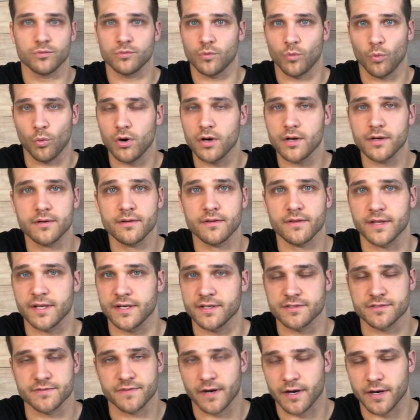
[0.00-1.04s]
One that
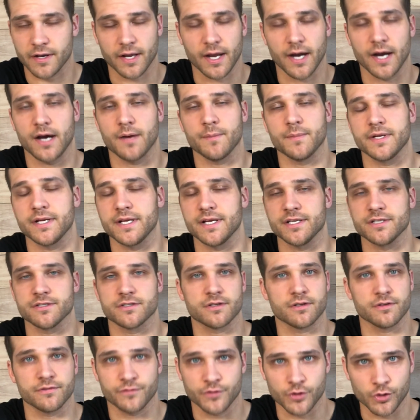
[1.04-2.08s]
is very common is
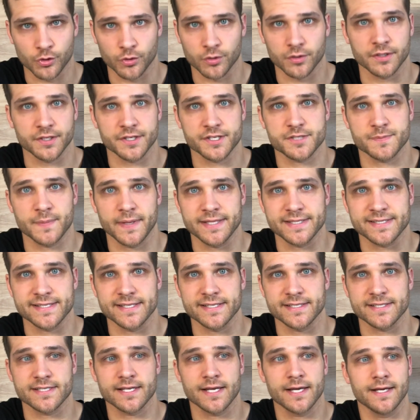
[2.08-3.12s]
funeral
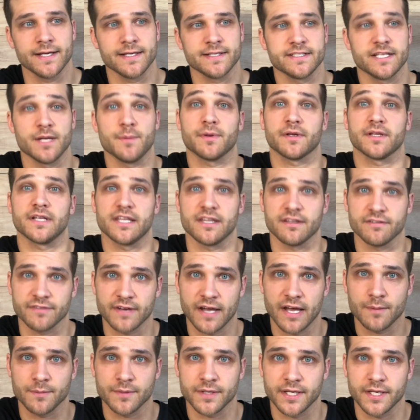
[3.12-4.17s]
expenses. Typically, the
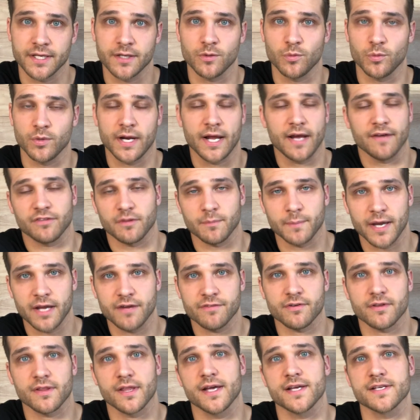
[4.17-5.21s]
family would have to pay
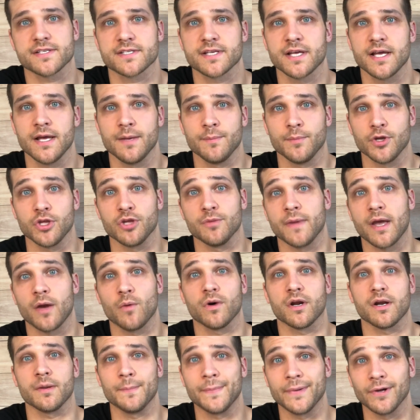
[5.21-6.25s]
for this, but you may
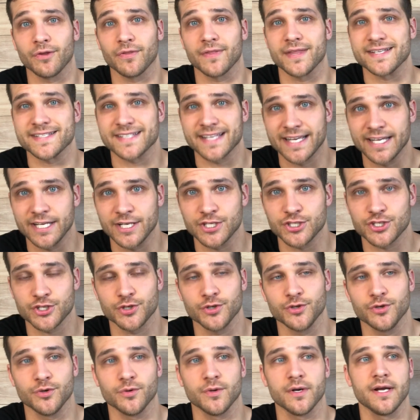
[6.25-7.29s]
want to build this
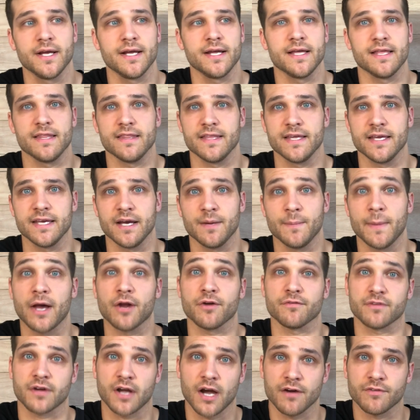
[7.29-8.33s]
into the
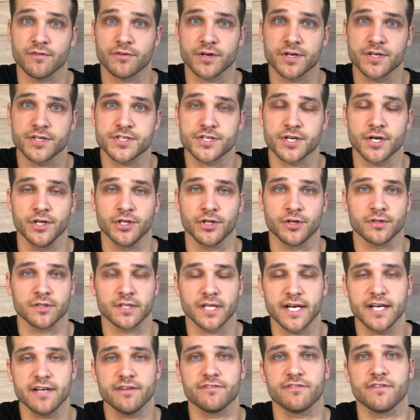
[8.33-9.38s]
amount of coverage on your
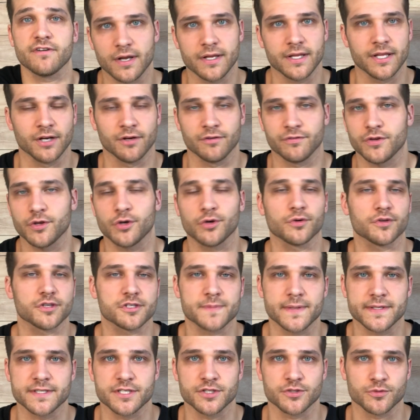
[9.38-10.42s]
life. Funeral
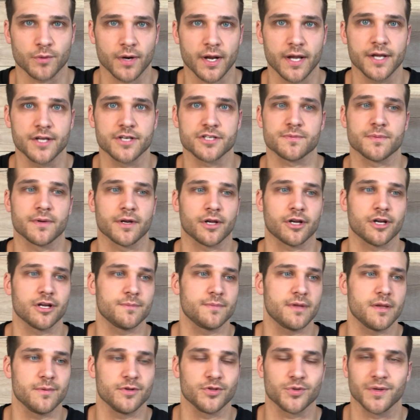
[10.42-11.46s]
expenses range, but it could
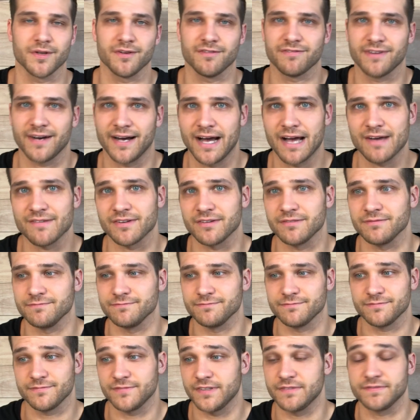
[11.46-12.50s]
be between $5,000 and
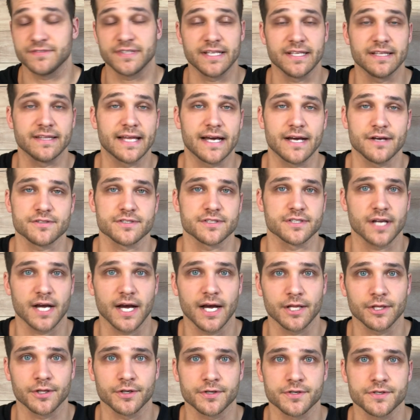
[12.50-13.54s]

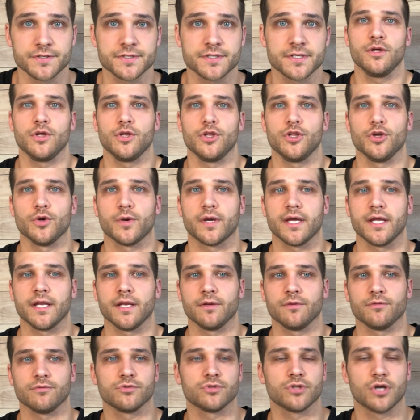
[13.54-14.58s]
$15,000. You
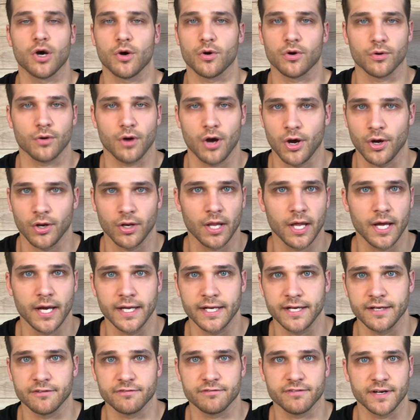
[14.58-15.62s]
can go to
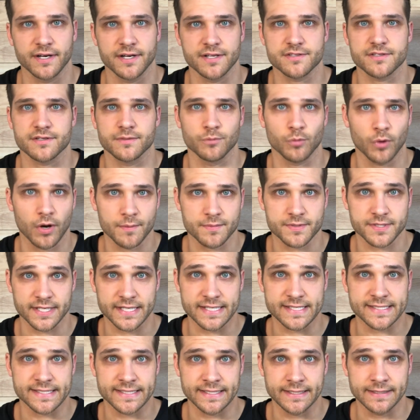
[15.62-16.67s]
online and find some
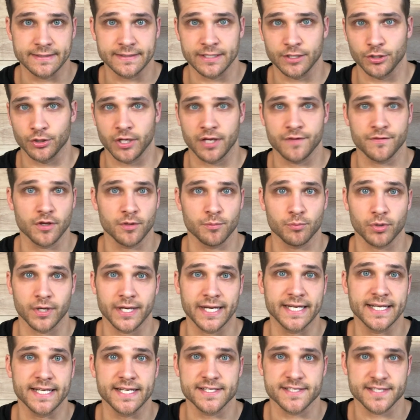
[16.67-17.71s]
websites that'll give you a
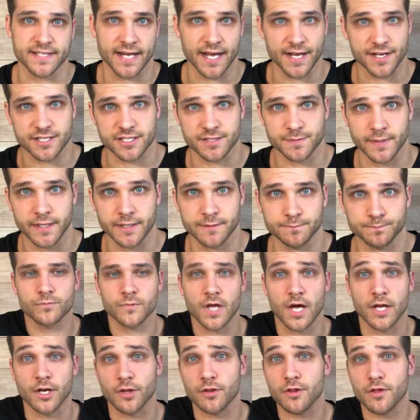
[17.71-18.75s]
pretty decent estimate.
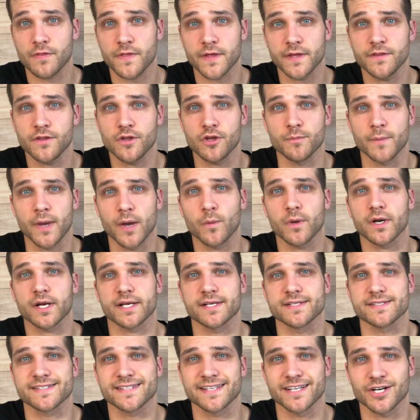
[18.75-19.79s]
Another thing that you may want to
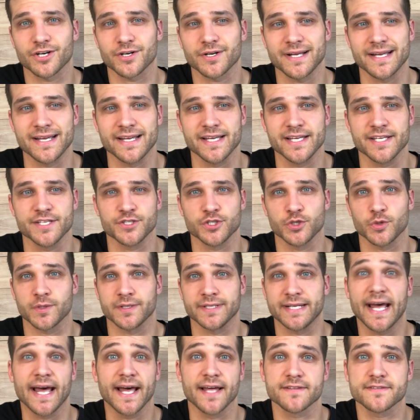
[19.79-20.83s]
consider is your
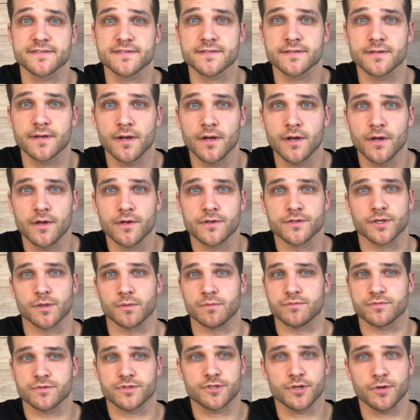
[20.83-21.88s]
debts. So
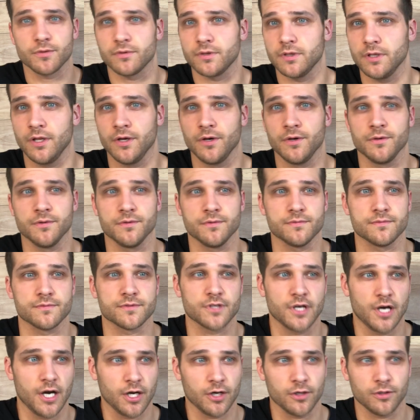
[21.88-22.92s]
student loans,
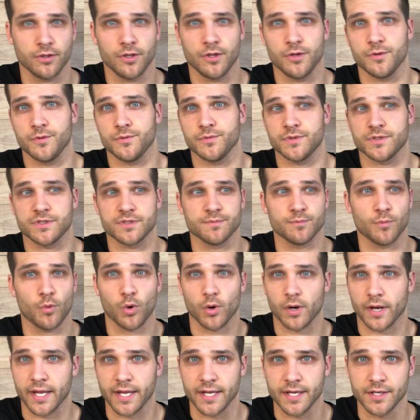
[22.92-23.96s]
auto loans,
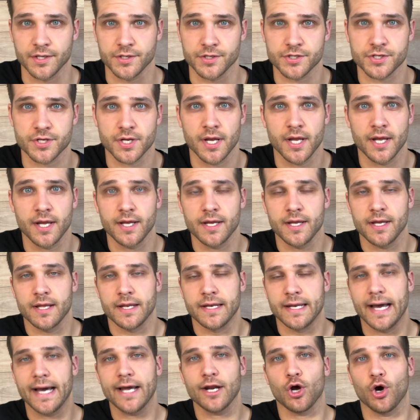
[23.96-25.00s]
mortgage.
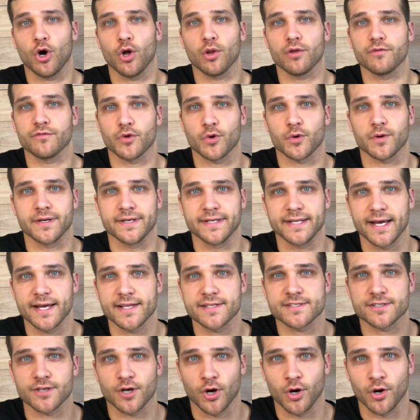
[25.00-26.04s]
Not all of your
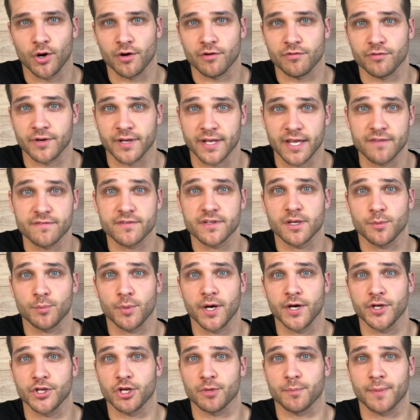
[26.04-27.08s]
debts are forgiven
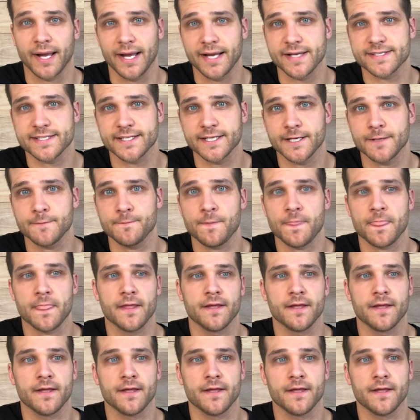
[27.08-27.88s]
upon your passing.